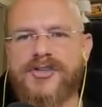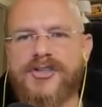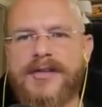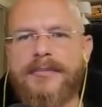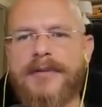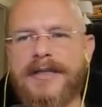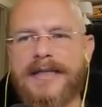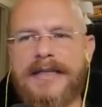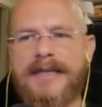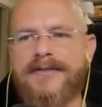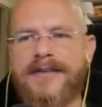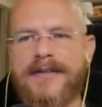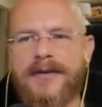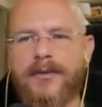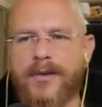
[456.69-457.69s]
She
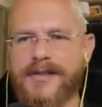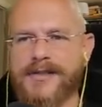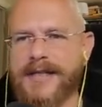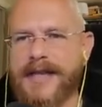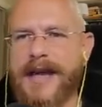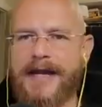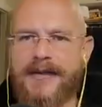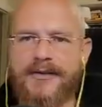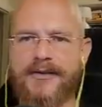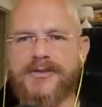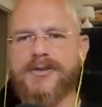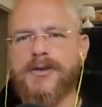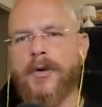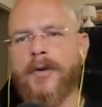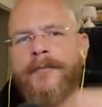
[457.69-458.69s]
believed it was the actor.
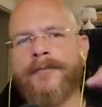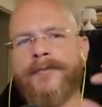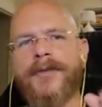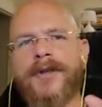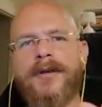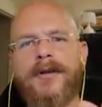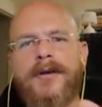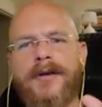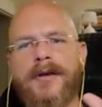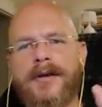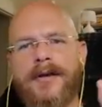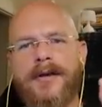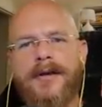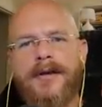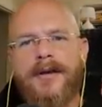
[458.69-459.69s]
So
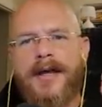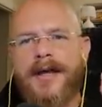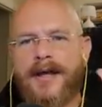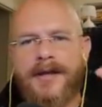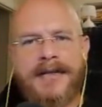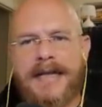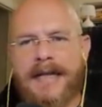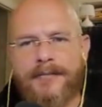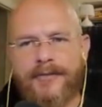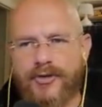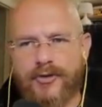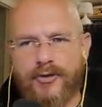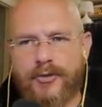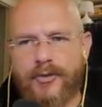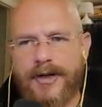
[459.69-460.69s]
an unnamed
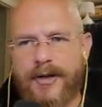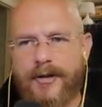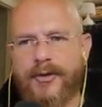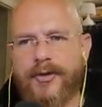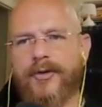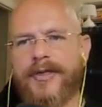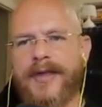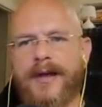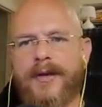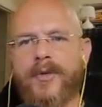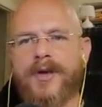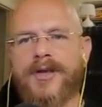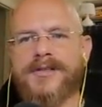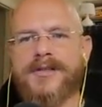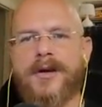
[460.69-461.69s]
dude, we don't know who that
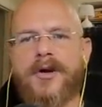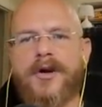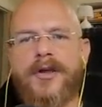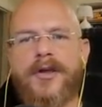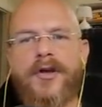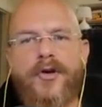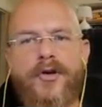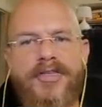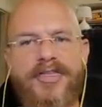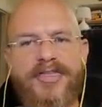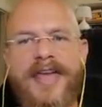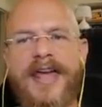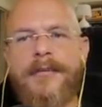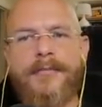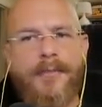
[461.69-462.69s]
was, her
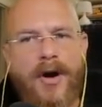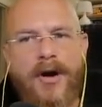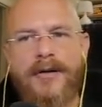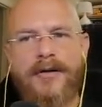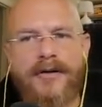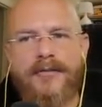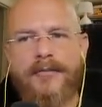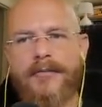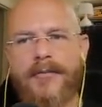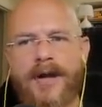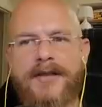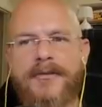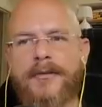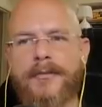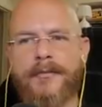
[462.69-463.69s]
then partner,
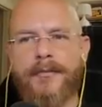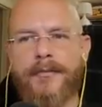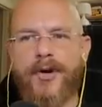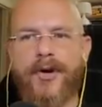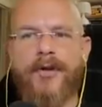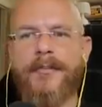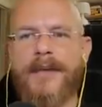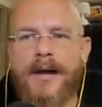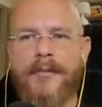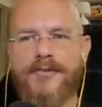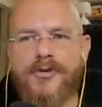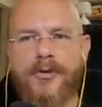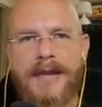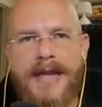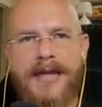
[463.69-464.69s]
Michael Birnbaum.
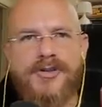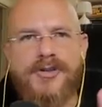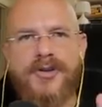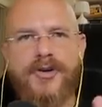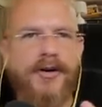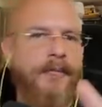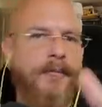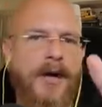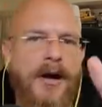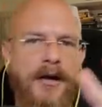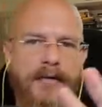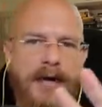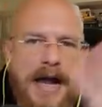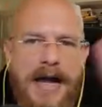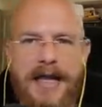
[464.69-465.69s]
So imagine you're
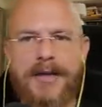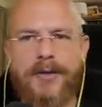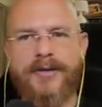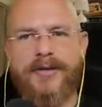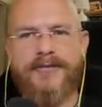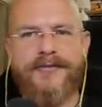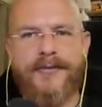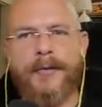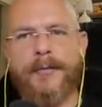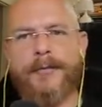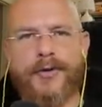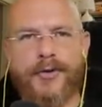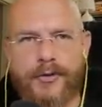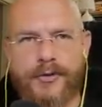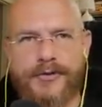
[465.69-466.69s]
a Hollywood film
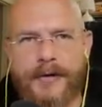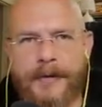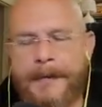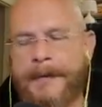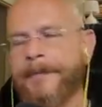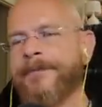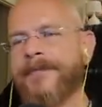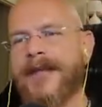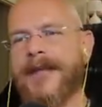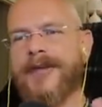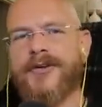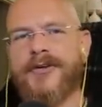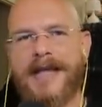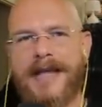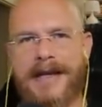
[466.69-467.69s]
producer
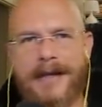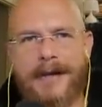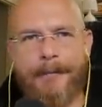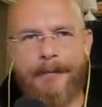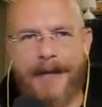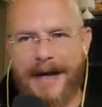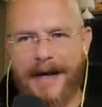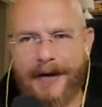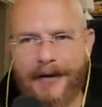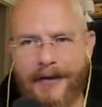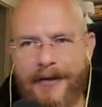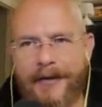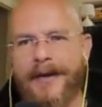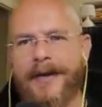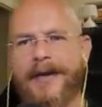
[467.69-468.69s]
and you're dating a
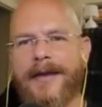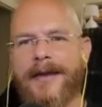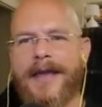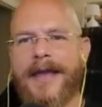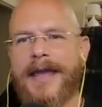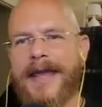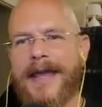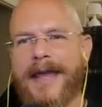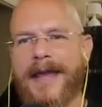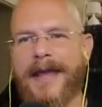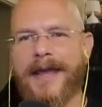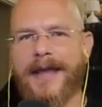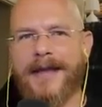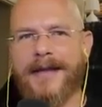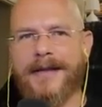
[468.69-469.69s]
model
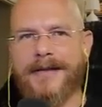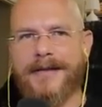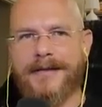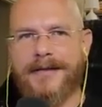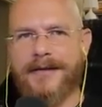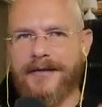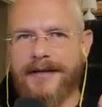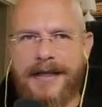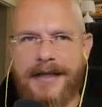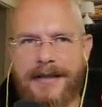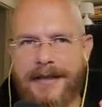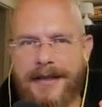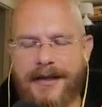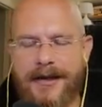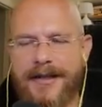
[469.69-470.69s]
and you're
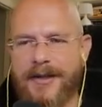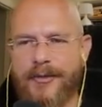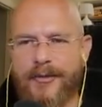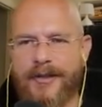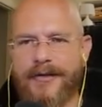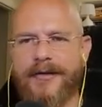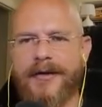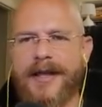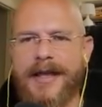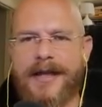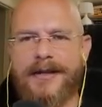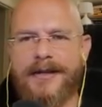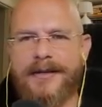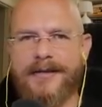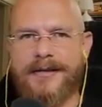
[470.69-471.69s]
getting lucky with her
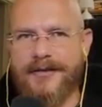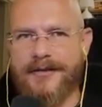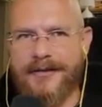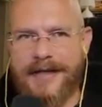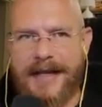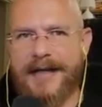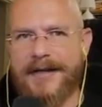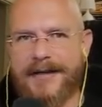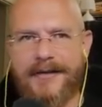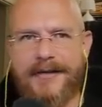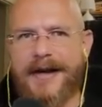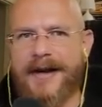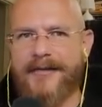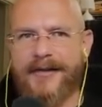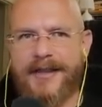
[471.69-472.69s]
and you're dating her
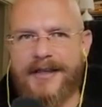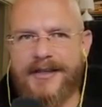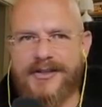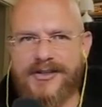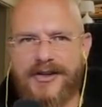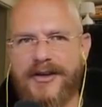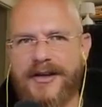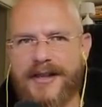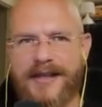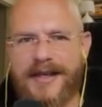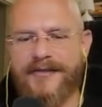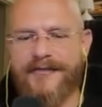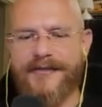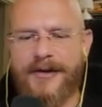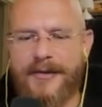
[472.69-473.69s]
and everything is good. And
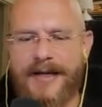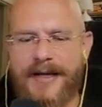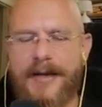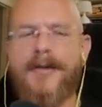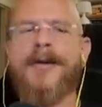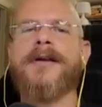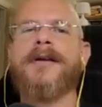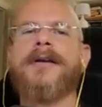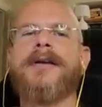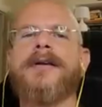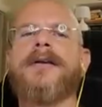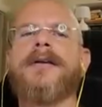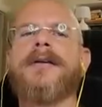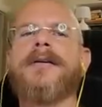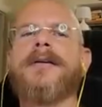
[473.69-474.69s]
then you found out,
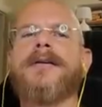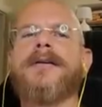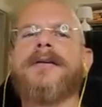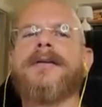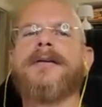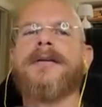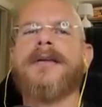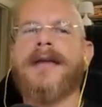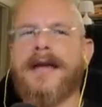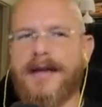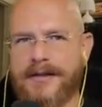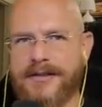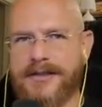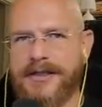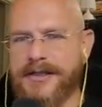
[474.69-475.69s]

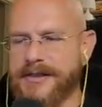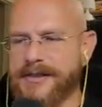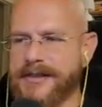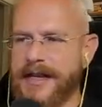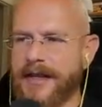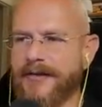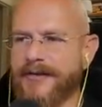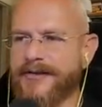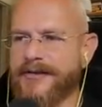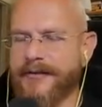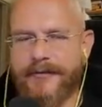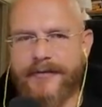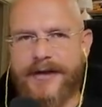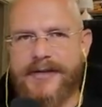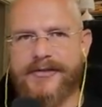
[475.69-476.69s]
yeah, she just nailed
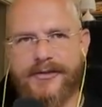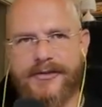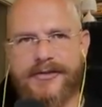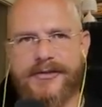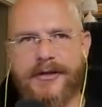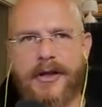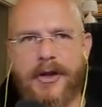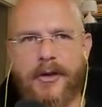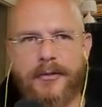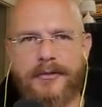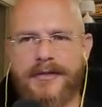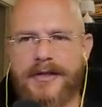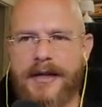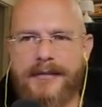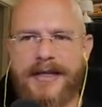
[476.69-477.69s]
Sylvester
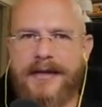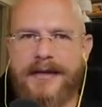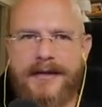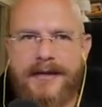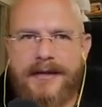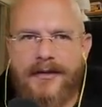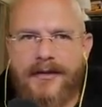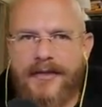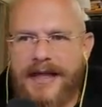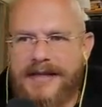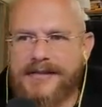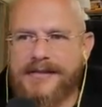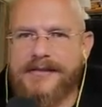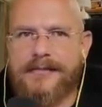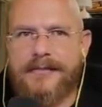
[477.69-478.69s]
Stallone. I mean, you know,
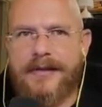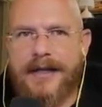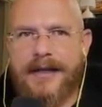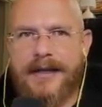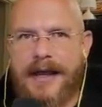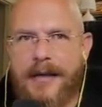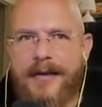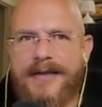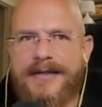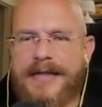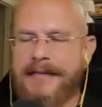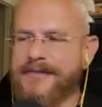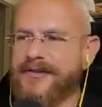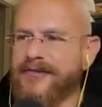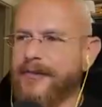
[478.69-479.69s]
that's like, how many
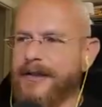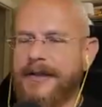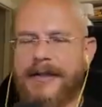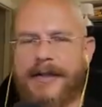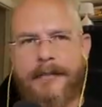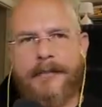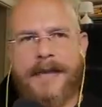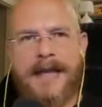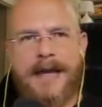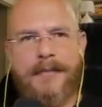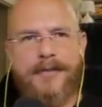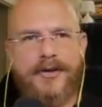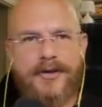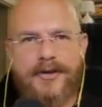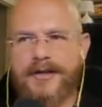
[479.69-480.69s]
times have you been like, man,
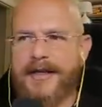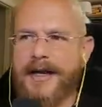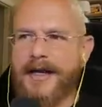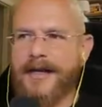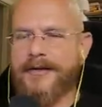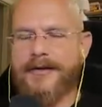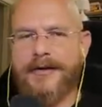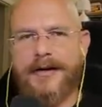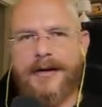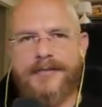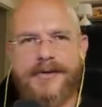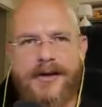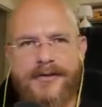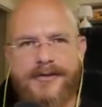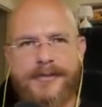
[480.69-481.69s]
I'm the good guy to her.
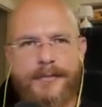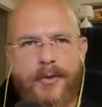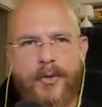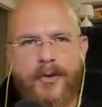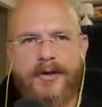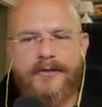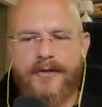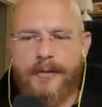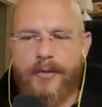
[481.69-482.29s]
I'm all supportive.